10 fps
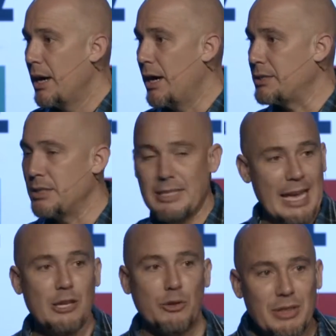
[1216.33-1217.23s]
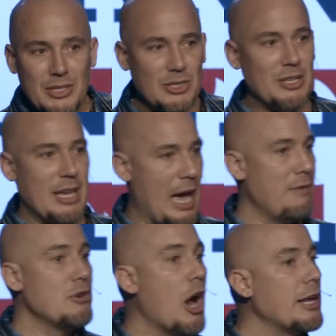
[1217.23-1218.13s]
Uh, to Daniel, these things
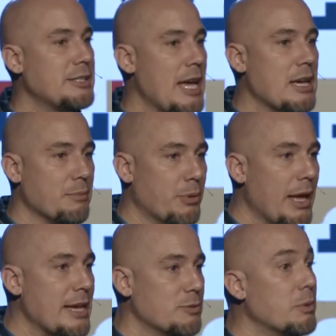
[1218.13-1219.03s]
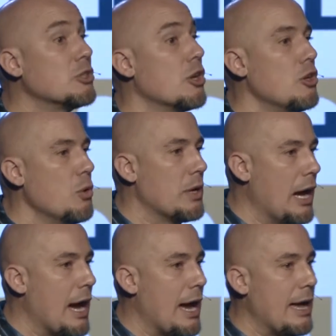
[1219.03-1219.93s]
have not taken place, but to you and
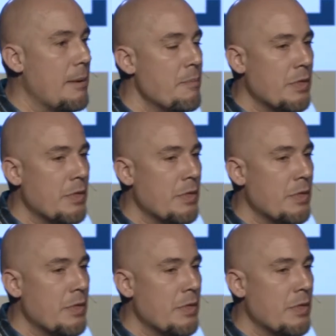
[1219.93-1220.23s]
I,